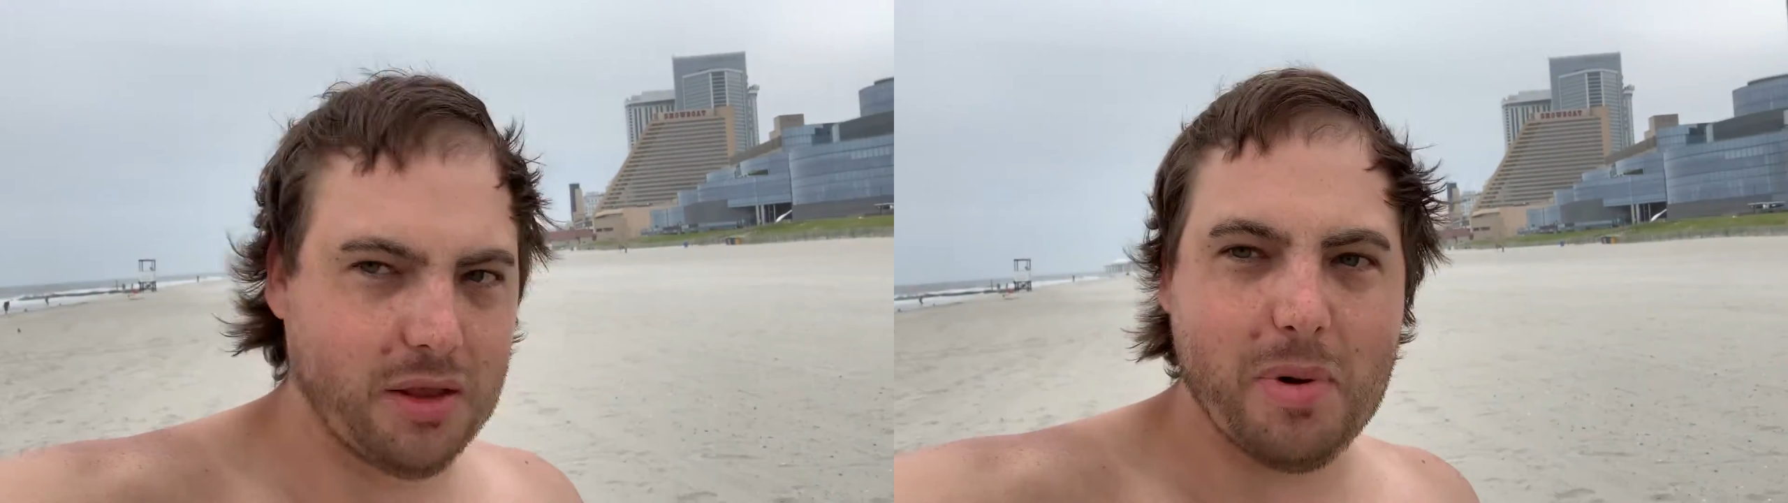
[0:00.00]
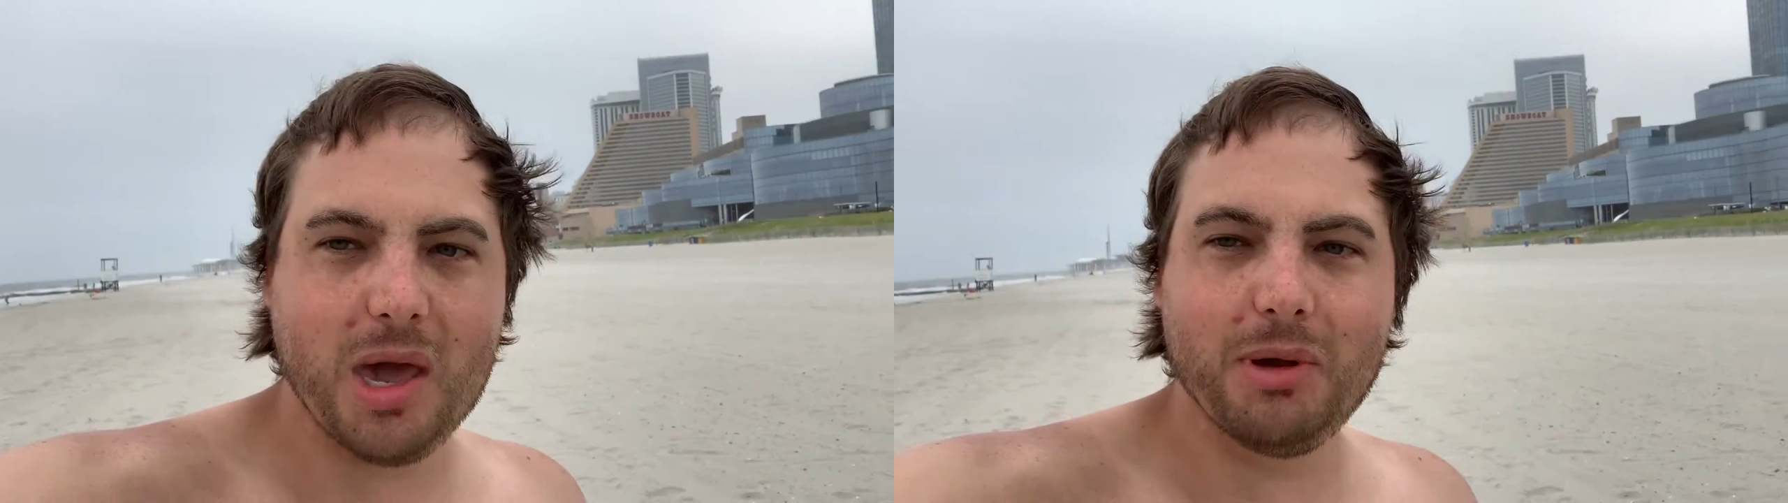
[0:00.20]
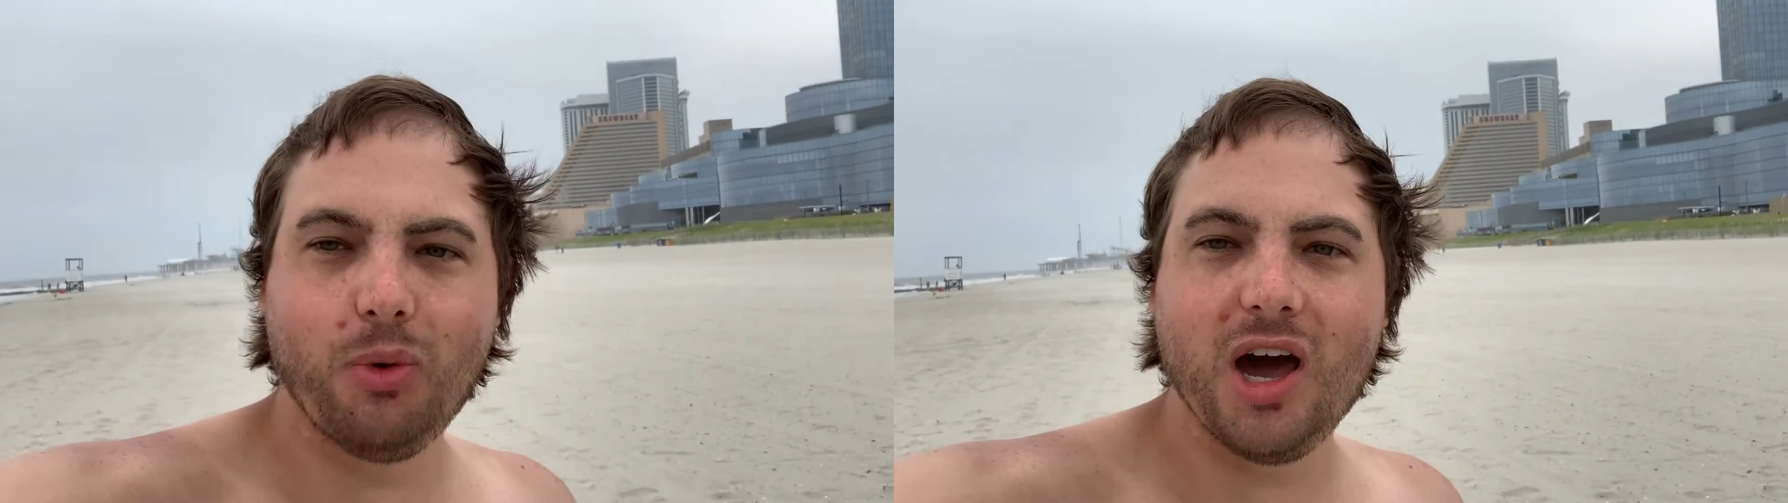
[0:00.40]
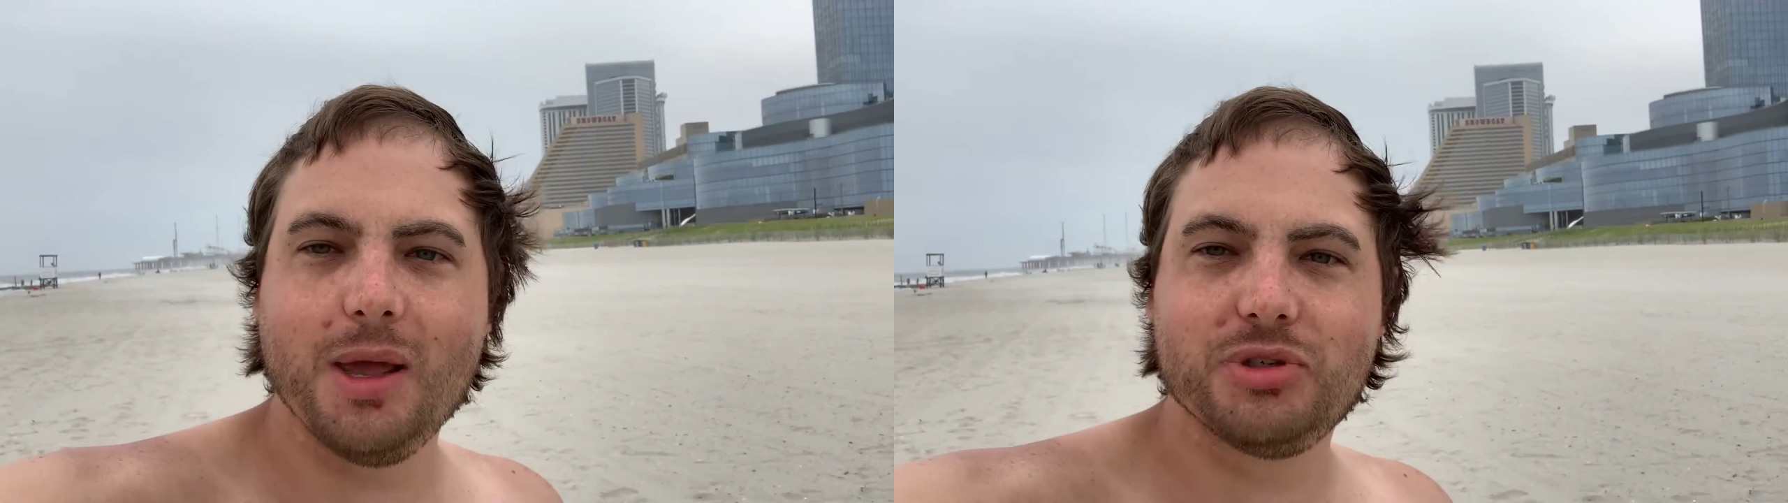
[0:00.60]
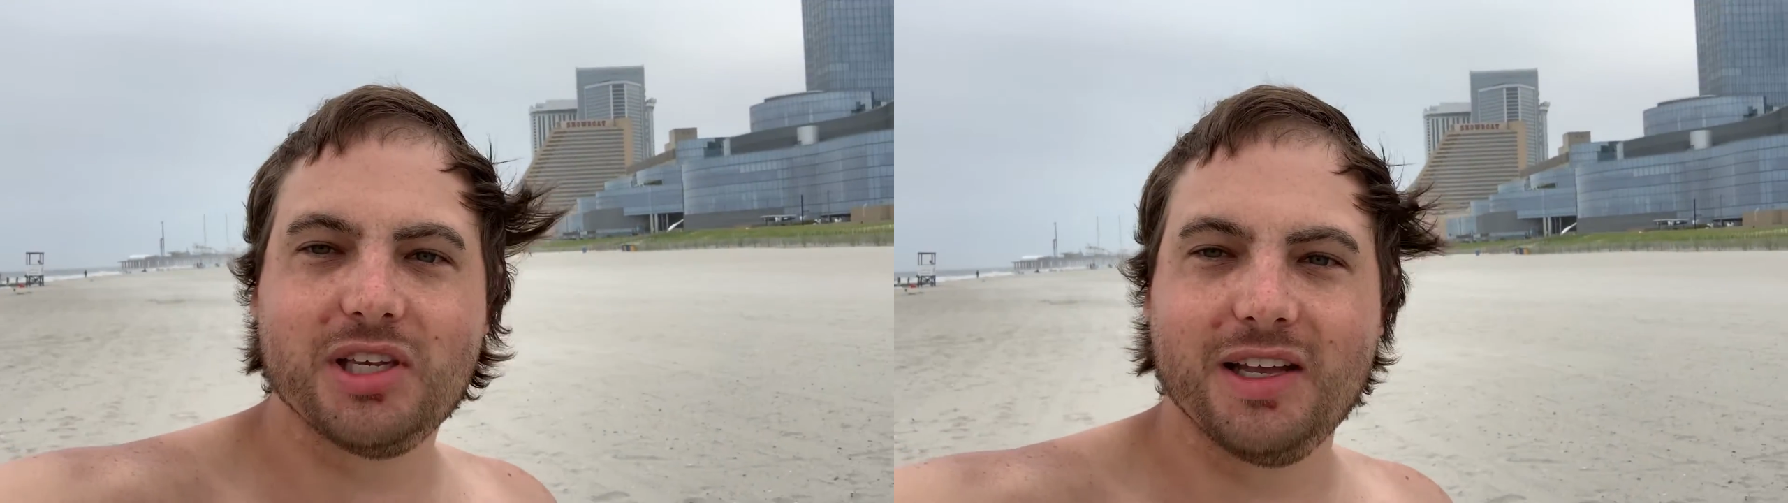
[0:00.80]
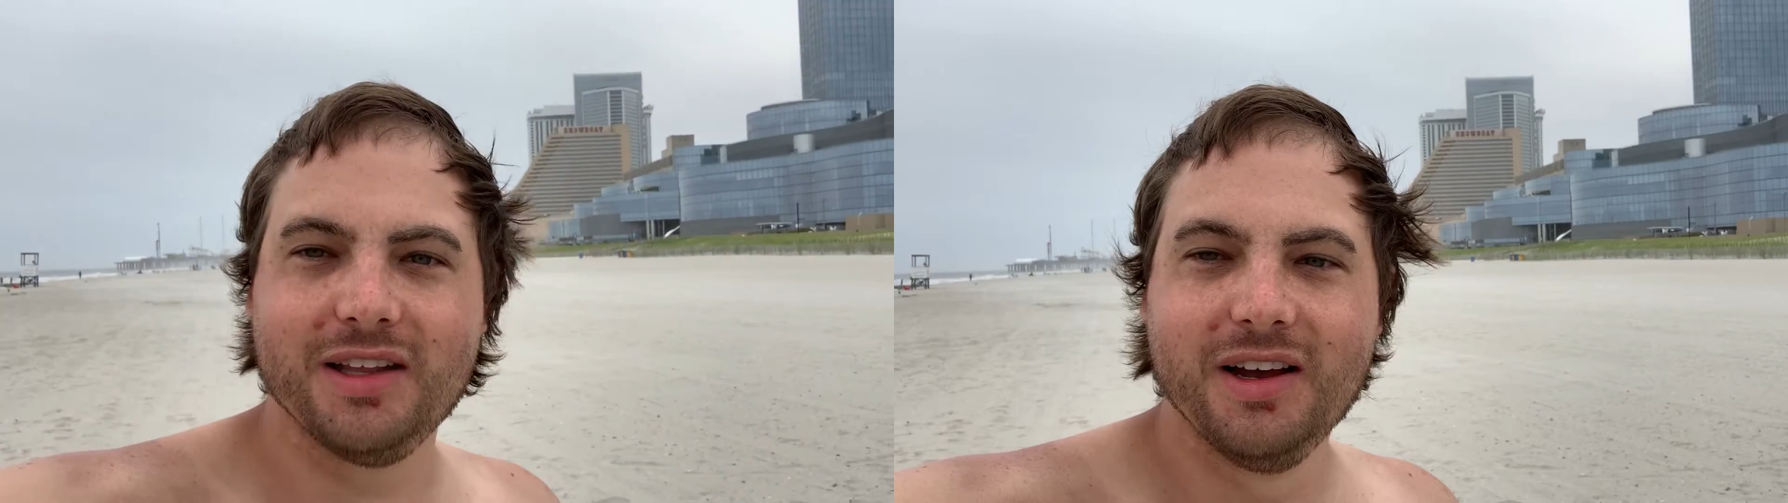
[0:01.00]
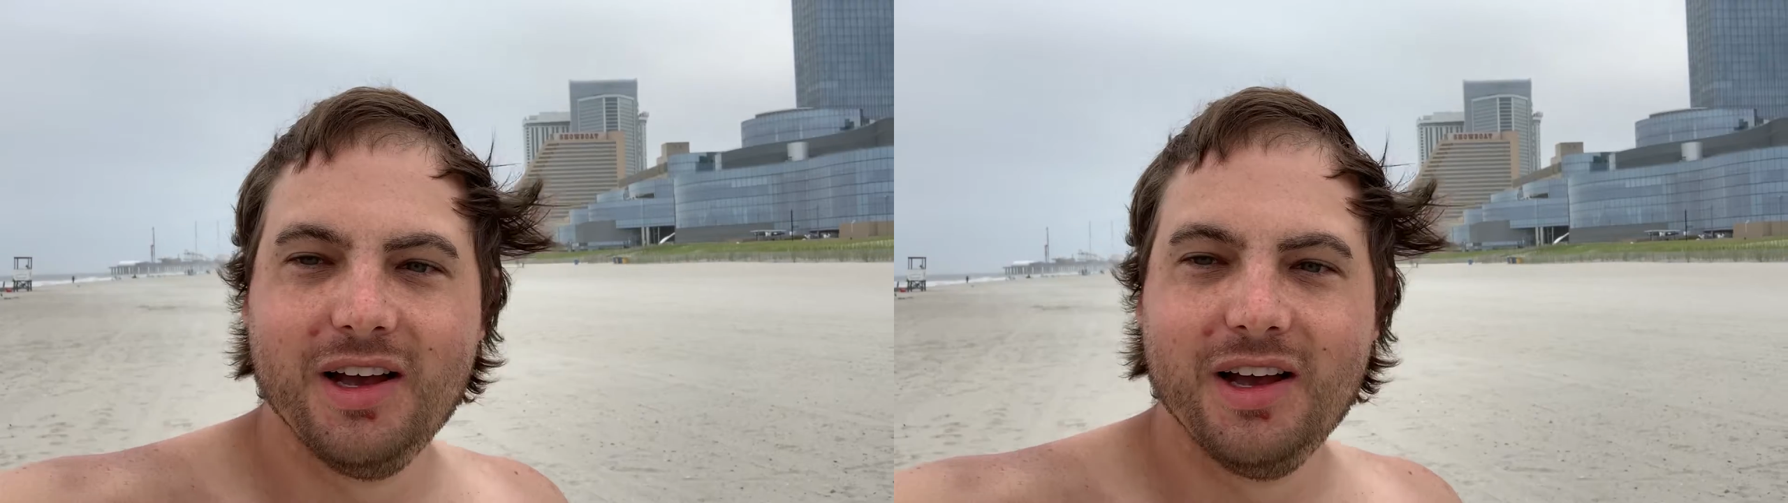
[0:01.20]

the baby wipes and